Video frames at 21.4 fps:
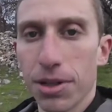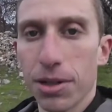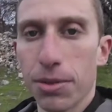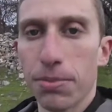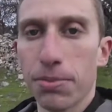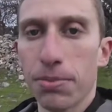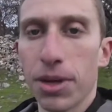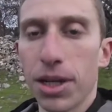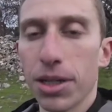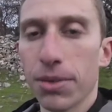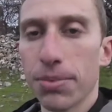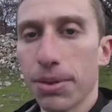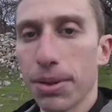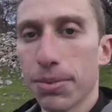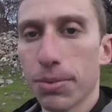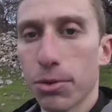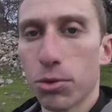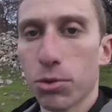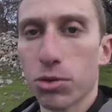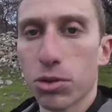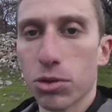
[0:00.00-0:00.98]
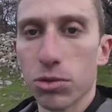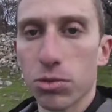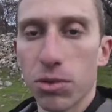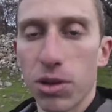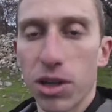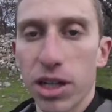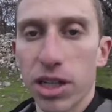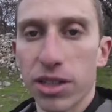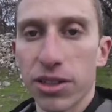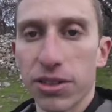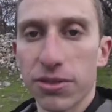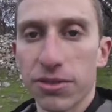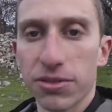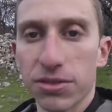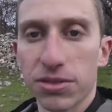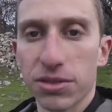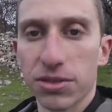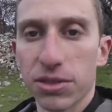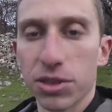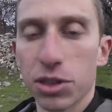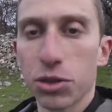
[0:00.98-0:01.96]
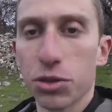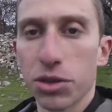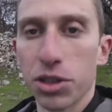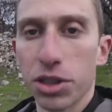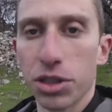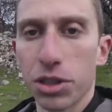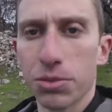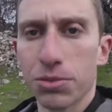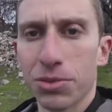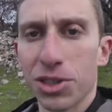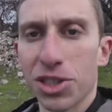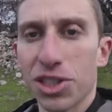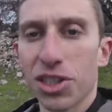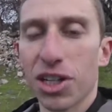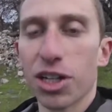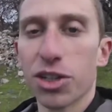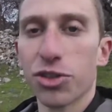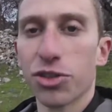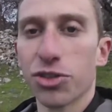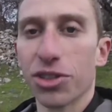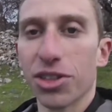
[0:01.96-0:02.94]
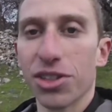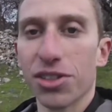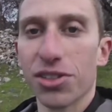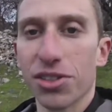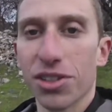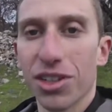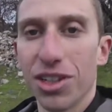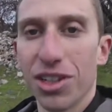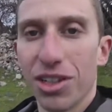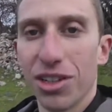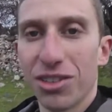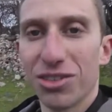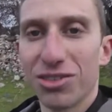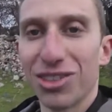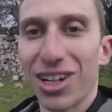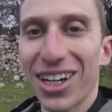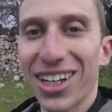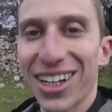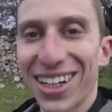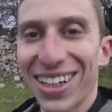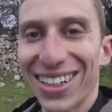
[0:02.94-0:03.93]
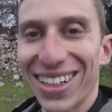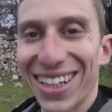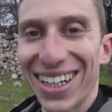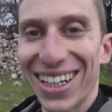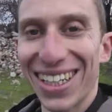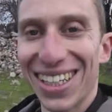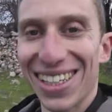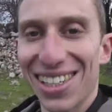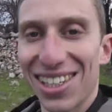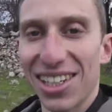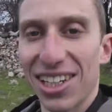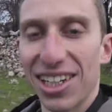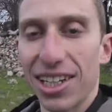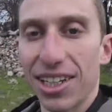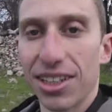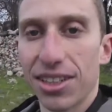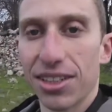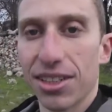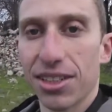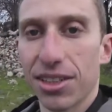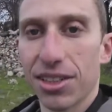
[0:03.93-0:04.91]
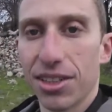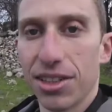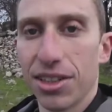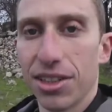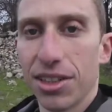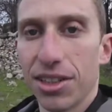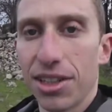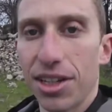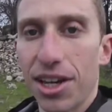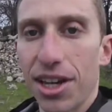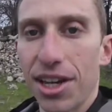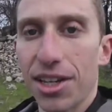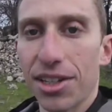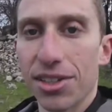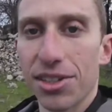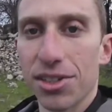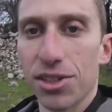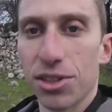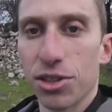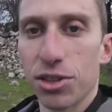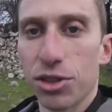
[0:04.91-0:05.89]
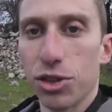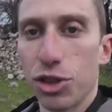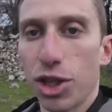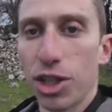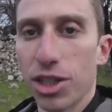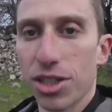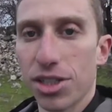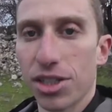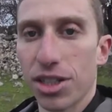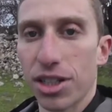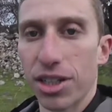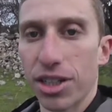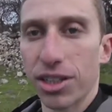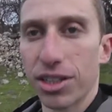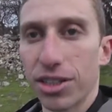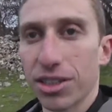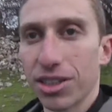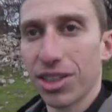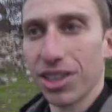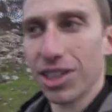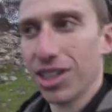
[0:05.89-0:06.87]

but many people worldwide, including numerous countries, recognize it as genocide.